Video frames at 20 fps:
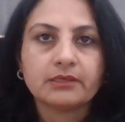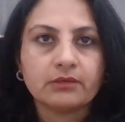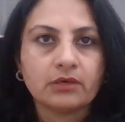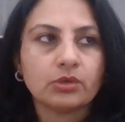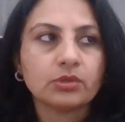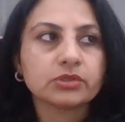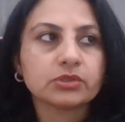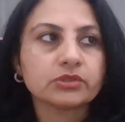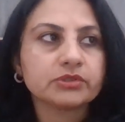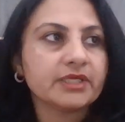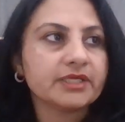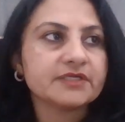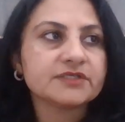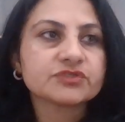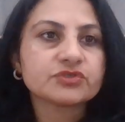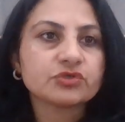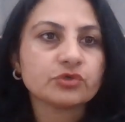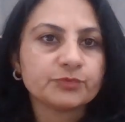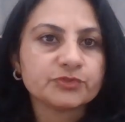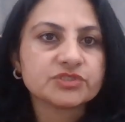although there is
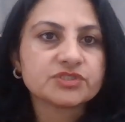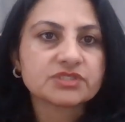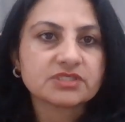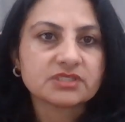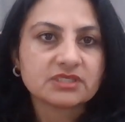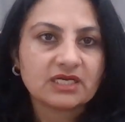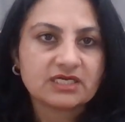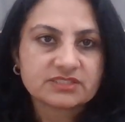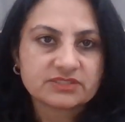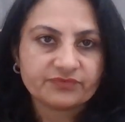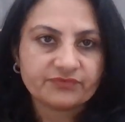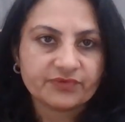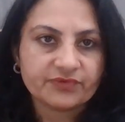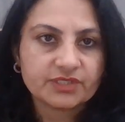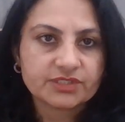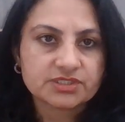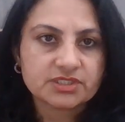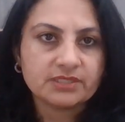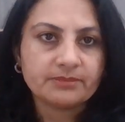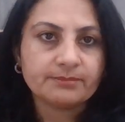no position
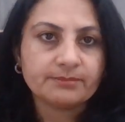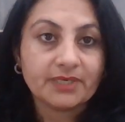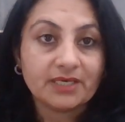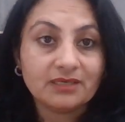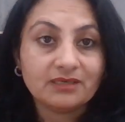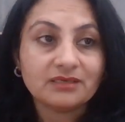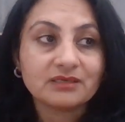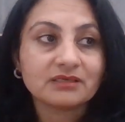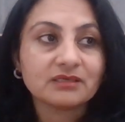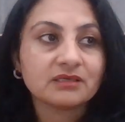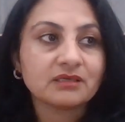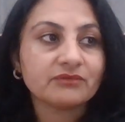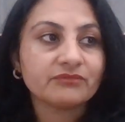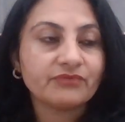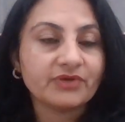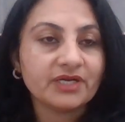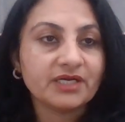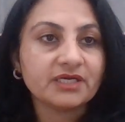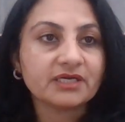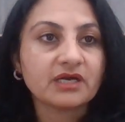classification, but
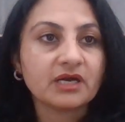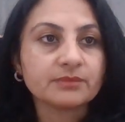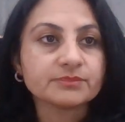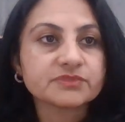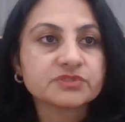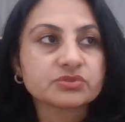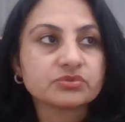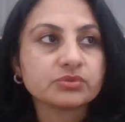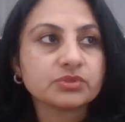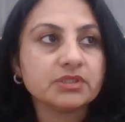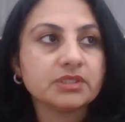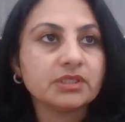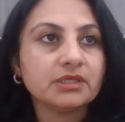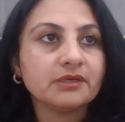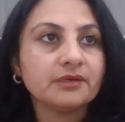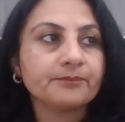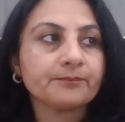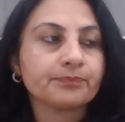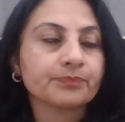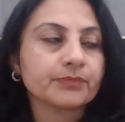when it comes to the